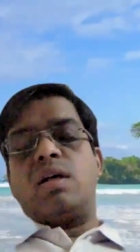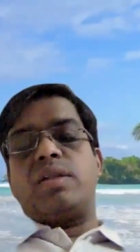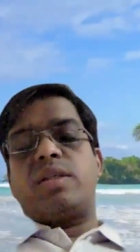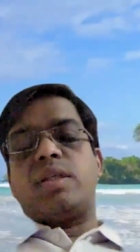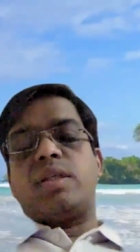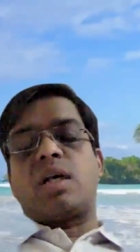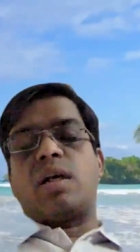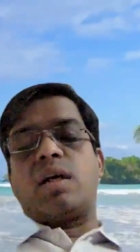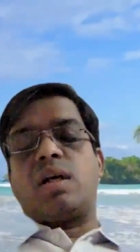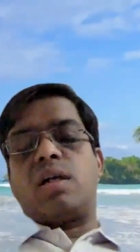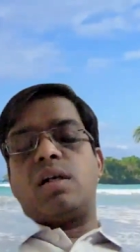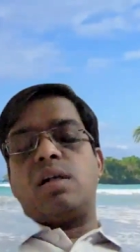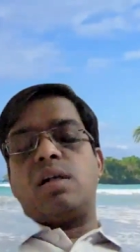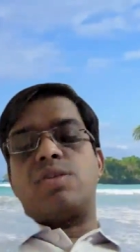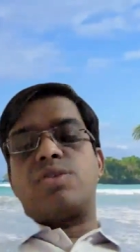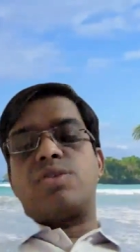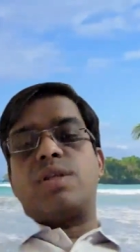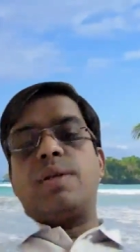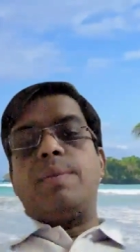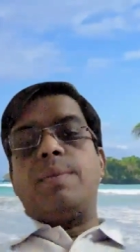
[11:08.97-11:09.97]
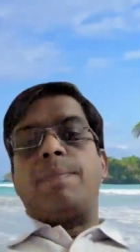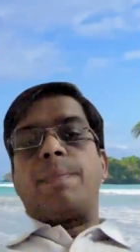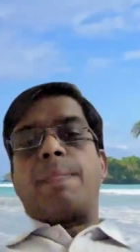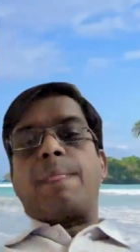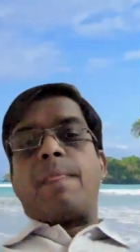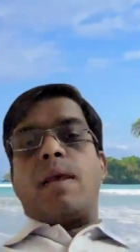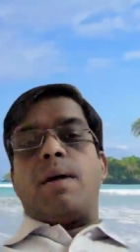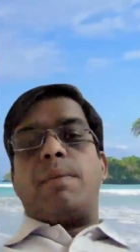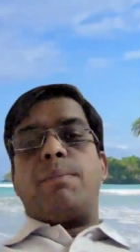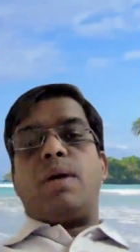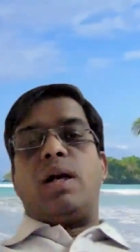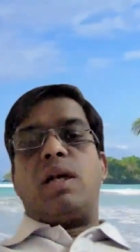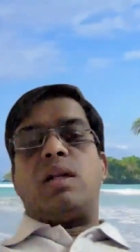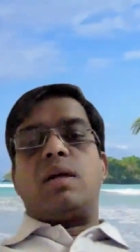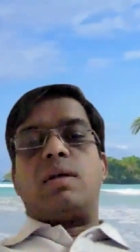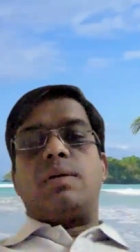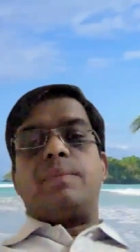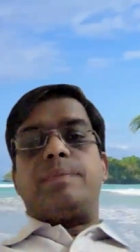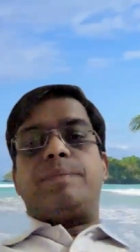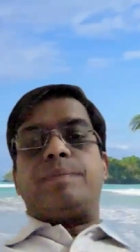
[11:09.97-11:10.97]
young adults, but